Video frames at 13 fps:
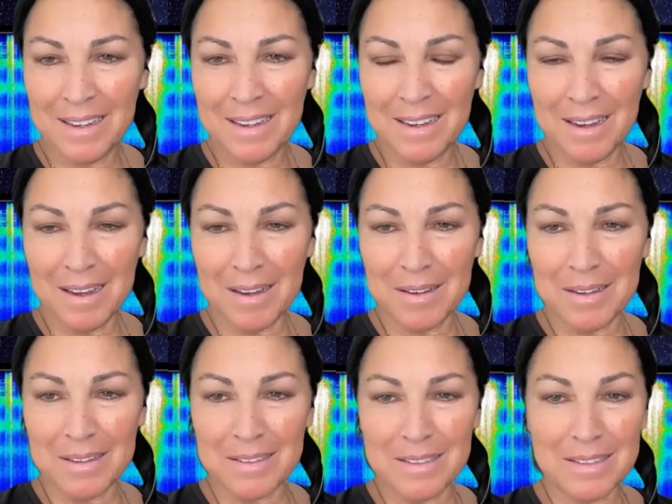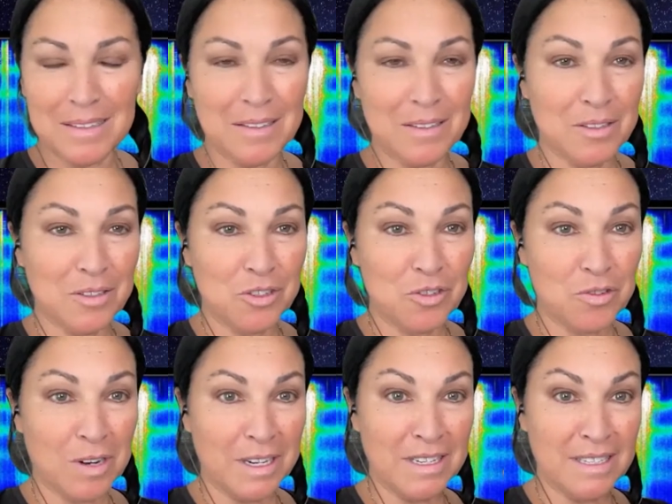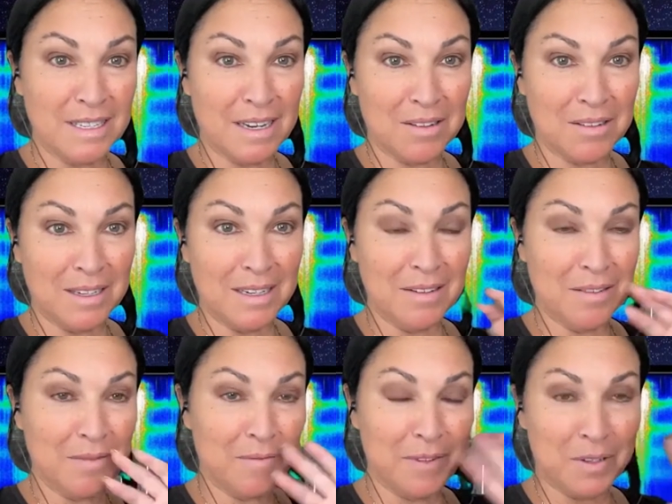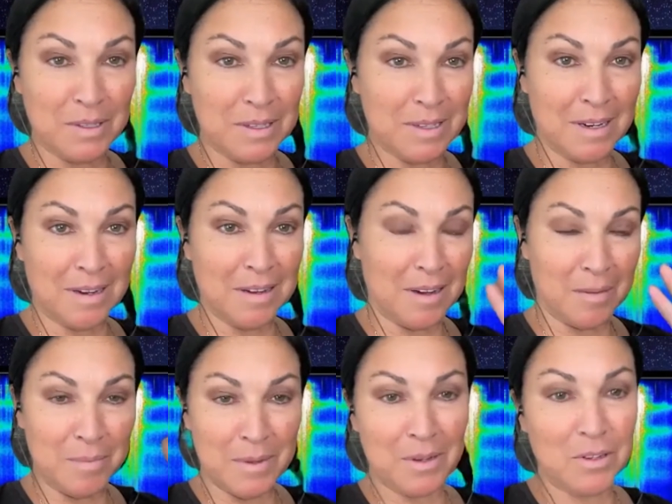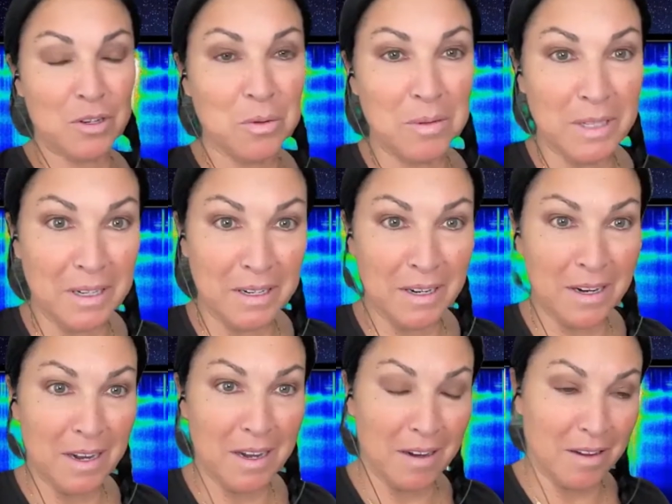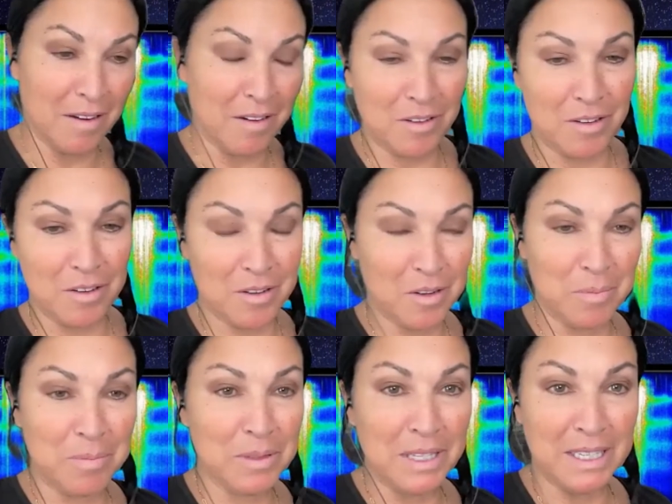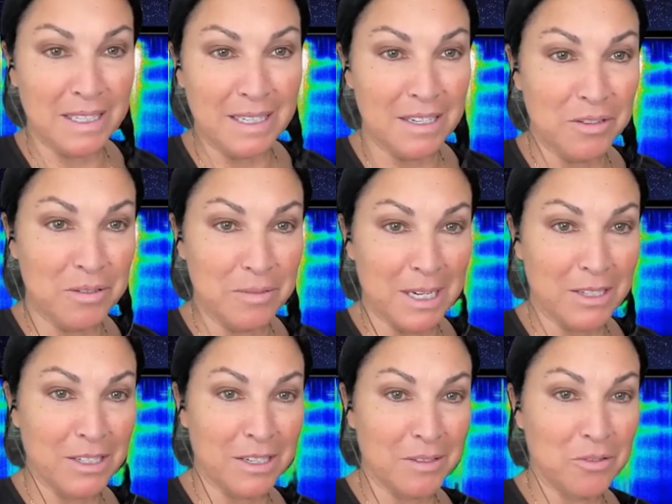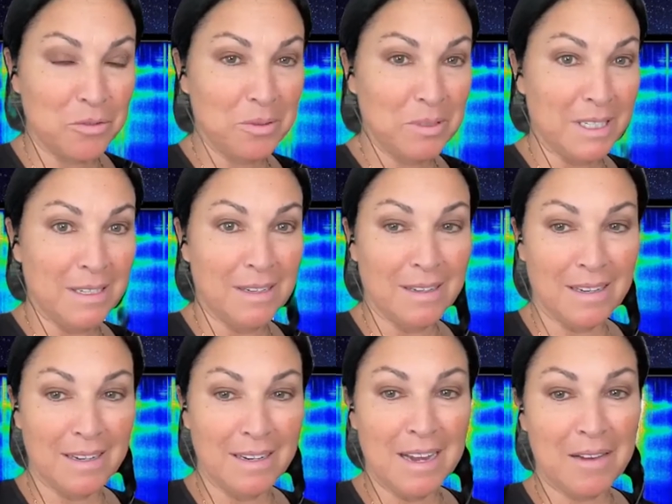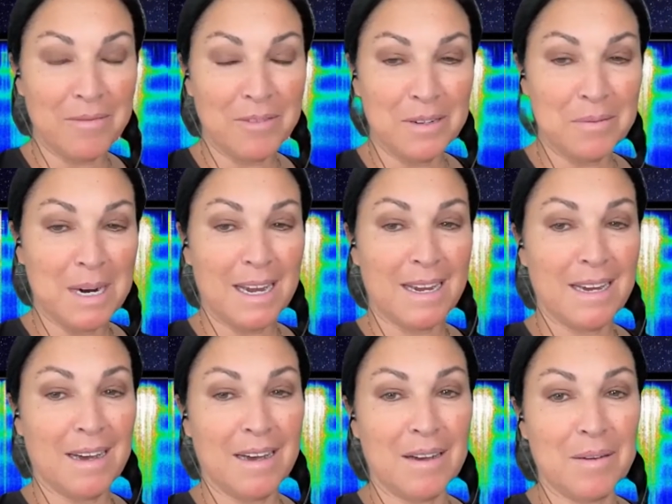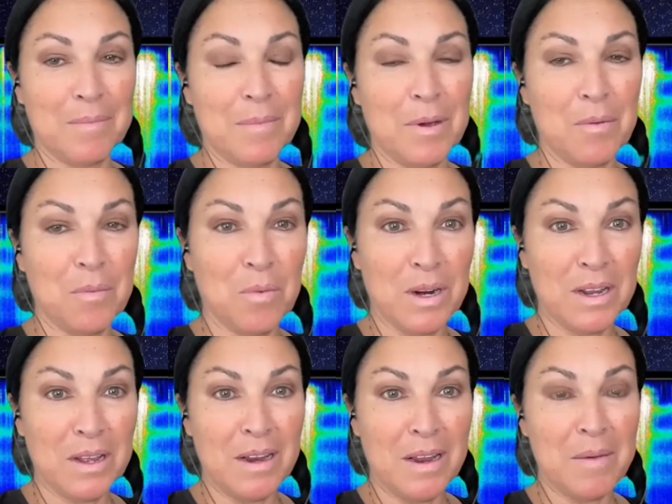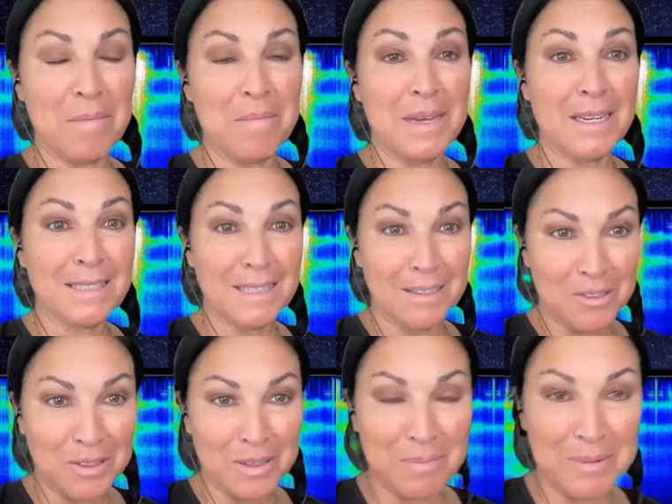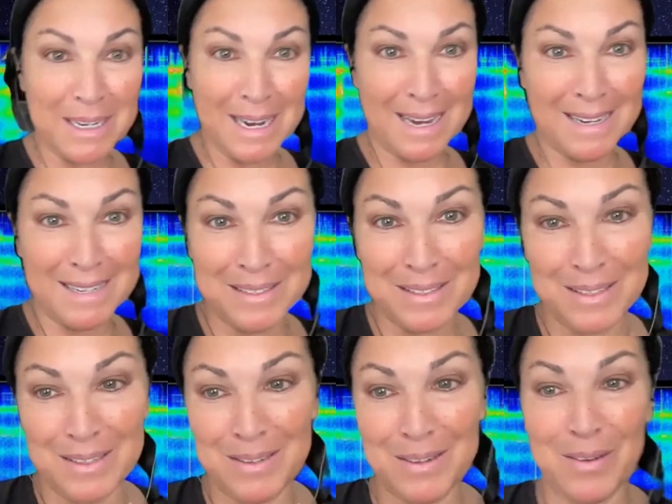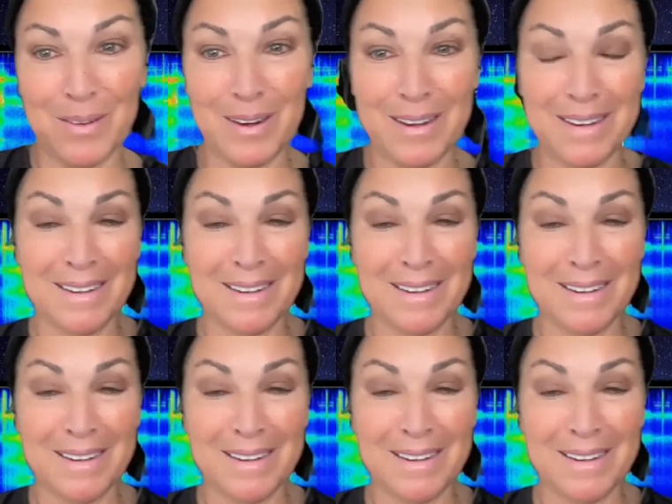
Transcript: It's trying to settle in. It feels like I'm totally on a completely new dimension, truly, in every way. What an amazing trip we had to Sedona,